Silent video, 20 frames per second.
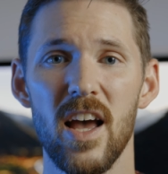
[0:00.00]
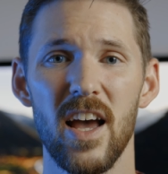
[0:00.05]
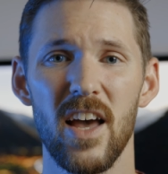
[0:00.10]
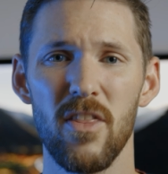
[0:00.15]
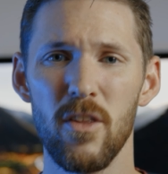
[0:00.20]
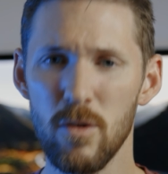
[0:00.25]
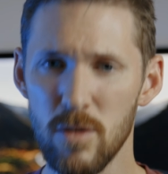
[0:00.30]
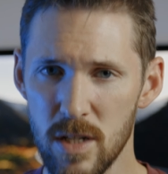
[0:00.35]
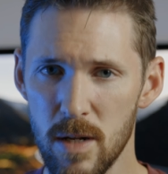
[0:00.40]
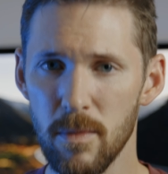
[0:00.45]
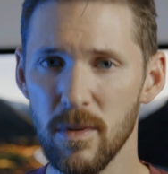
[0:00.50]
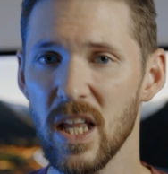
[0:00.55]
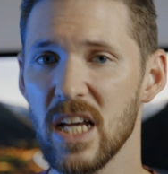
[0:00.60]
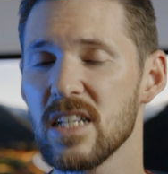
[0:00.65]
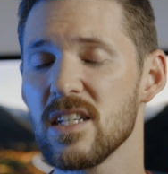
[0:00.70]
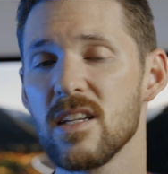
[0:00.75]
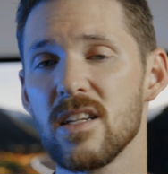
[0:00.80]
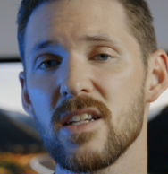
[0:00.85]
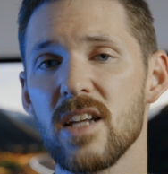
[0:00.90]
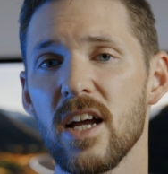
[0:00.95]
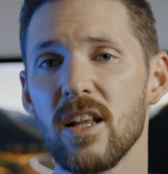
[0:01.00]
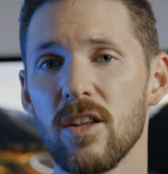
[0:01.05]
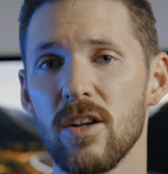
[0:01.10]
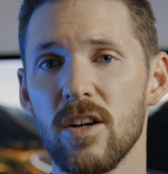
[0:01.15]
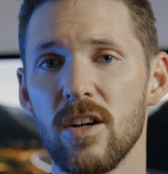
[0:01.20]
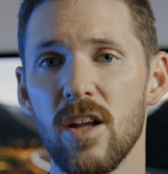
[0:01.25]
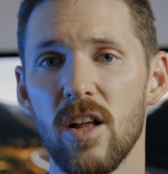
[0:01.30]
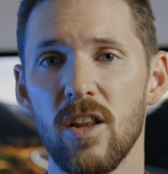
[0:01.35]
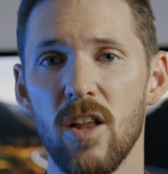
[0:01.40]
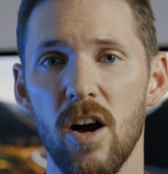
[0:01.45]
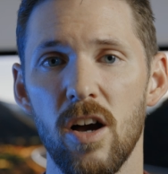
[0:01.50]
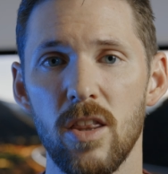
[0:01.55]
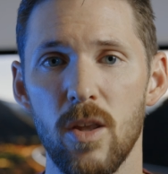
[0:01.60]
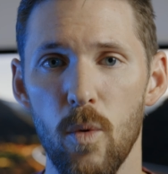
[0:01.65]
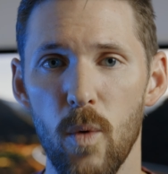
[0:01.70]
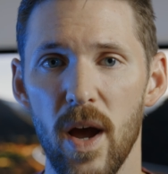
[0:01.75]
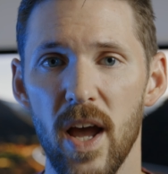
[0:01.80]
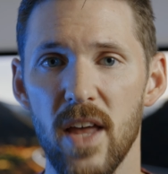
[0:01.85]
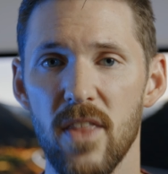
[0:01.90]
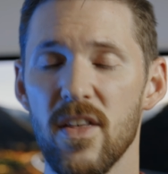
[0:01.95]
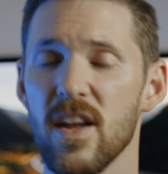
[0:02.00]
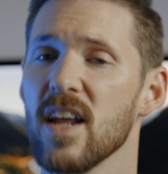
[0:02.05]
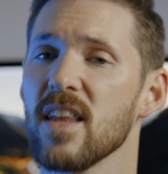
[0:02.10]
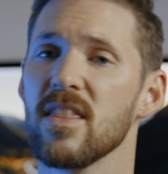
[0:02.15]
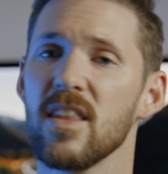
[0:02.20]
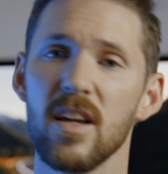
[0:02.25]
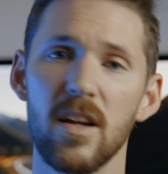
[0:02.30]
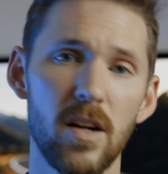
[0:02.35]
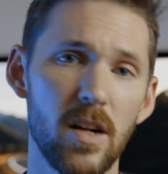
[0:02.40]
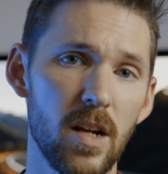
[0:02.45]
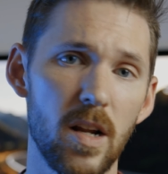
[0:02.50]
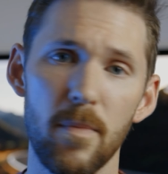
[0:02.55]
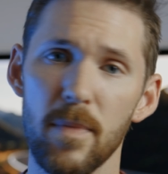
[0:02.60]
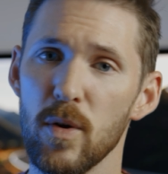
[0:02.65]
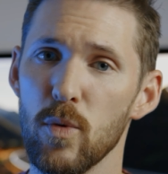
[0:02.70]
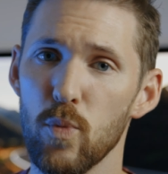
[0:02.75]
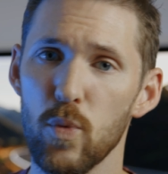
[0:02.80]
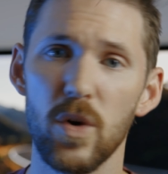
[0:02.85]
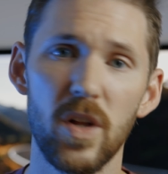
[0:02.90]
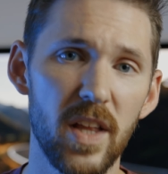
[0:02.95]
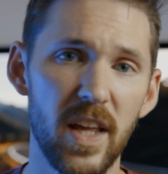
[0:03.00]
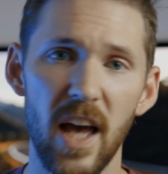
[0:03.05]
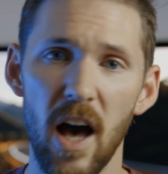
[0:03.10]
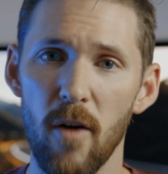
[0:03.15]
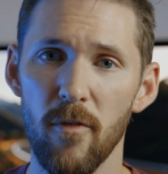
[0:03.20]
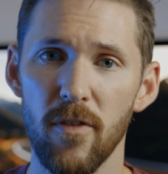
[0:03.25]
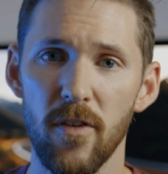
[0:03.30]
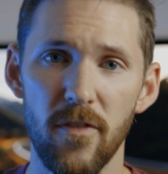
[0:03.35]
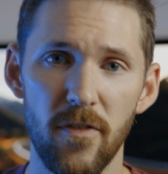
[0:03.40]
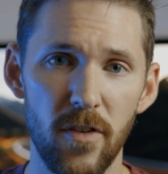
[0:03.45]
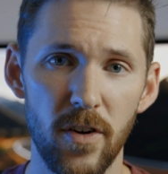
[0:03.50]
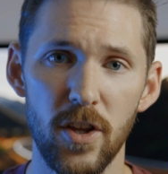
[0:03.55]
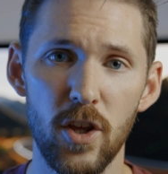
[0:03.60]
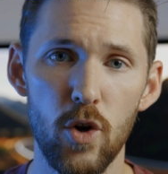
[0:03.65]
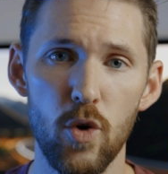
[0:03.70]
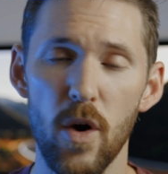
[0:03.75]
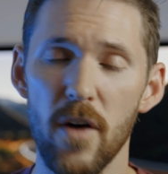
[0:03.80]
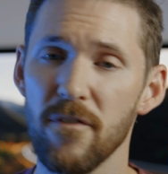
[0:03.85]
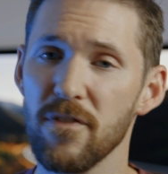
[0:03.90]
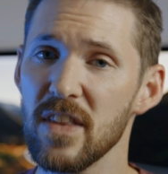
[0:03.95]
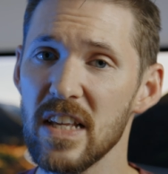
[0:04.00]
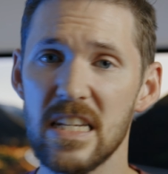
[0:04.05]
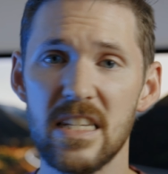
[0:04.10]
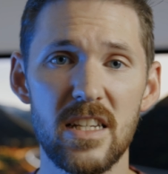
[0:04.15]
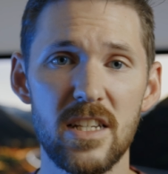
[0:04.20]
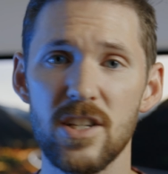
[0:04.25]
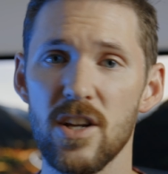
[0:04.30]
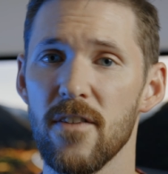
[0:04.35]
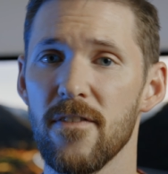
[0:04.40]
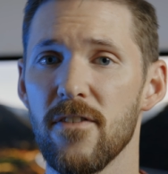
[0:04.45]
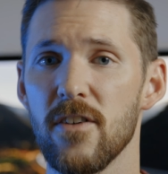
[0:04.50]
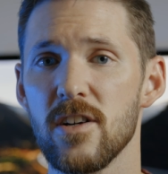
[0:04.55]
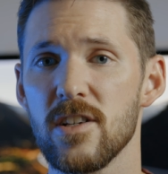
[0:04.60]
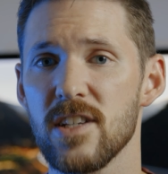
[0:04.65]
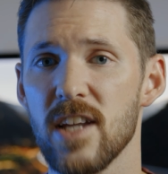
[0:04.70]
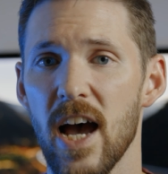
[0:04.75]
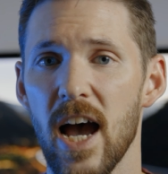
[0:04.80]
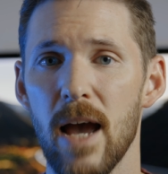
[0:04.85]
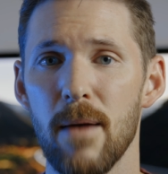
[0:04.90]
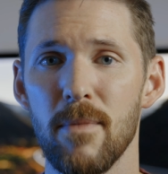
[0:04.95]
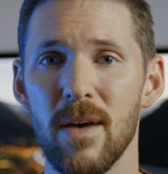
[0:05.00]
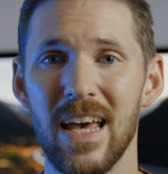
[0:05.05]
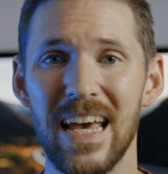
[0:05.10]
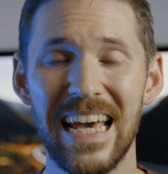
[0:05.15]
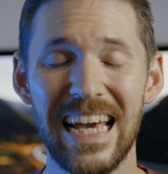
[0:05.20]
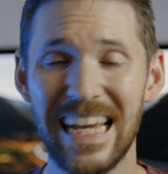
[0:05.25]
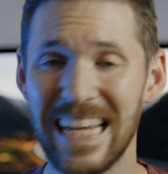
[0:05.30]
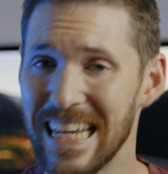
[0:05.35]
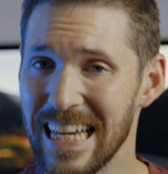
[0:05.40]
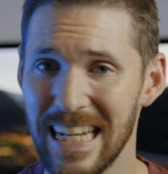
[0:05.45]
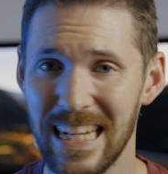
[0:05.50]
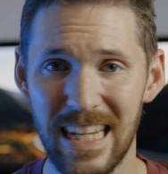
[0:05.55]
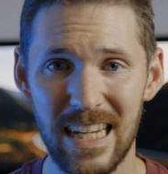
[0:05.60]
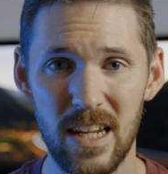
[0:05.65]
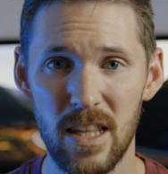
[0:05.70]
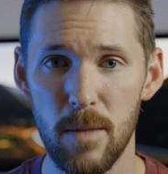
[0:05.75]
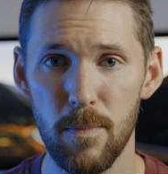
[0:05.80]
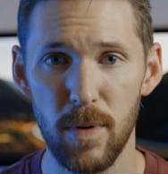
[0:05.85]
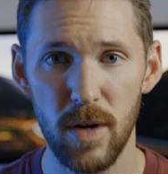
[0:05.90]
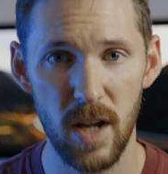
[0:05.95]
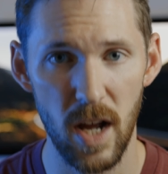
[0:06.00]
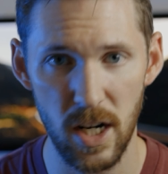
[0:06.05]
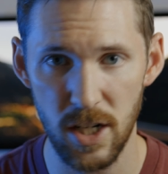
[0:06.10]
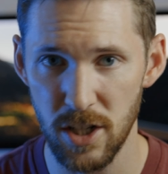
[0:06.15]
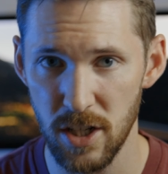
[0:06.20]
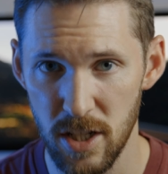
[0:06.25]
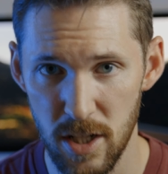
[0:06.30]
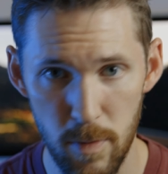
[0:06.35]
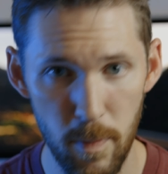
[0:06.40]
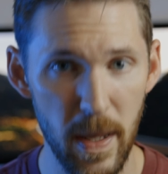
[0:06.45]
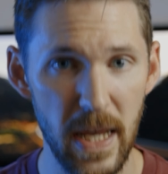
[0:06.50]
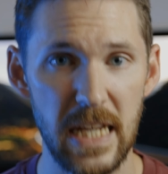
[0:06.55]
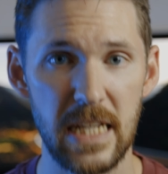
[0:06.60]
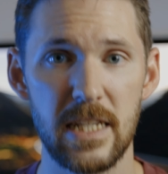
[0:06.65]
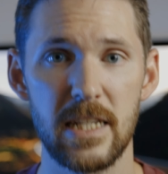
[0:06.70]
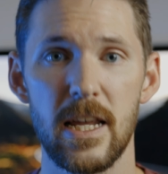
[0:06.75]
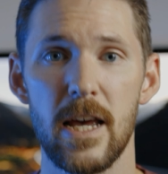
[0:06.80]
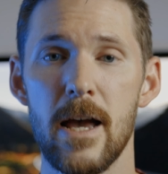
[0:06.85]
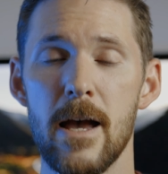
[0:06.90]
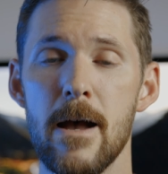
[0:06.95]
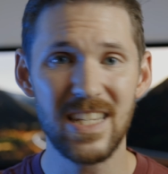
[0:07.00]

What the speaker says: And there were some lessons I learned along the way that I think are going to be really helpful for you if this is your first time getting into the production space.